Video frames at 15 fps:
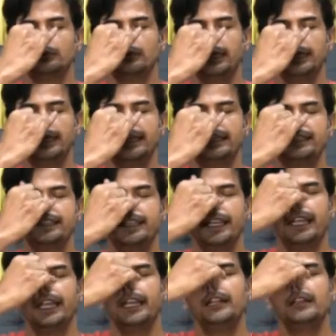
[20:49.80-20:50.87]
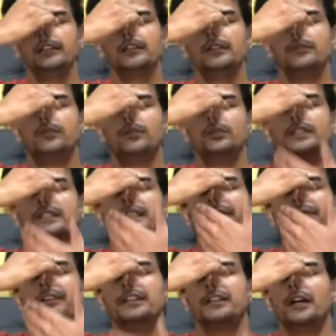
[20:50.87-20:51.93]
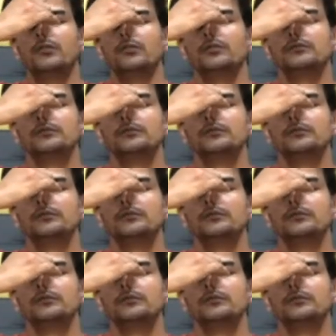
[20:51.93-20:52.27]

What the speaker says: And exhale for the 7 count.